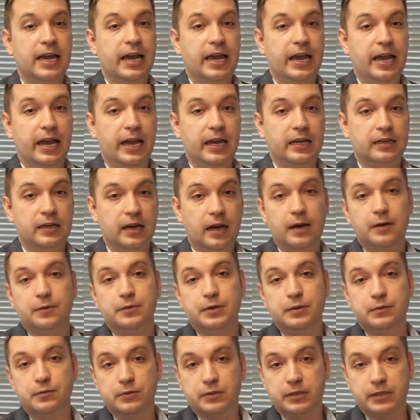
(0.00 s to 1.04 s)
and how
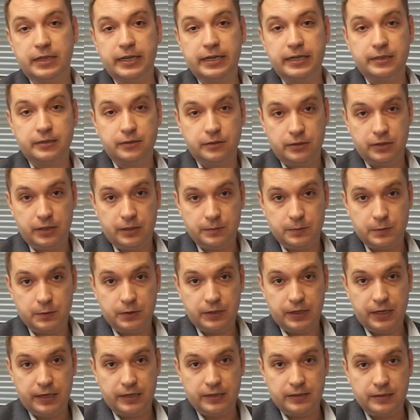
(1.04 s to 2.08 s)
you would like to come to
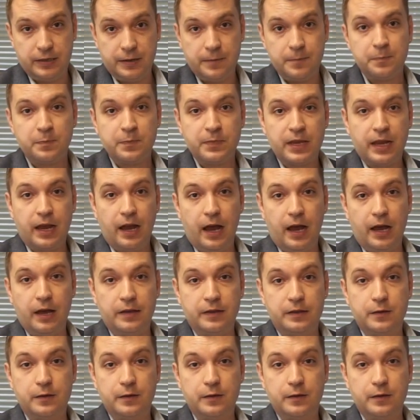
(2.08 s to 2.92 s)
Canada.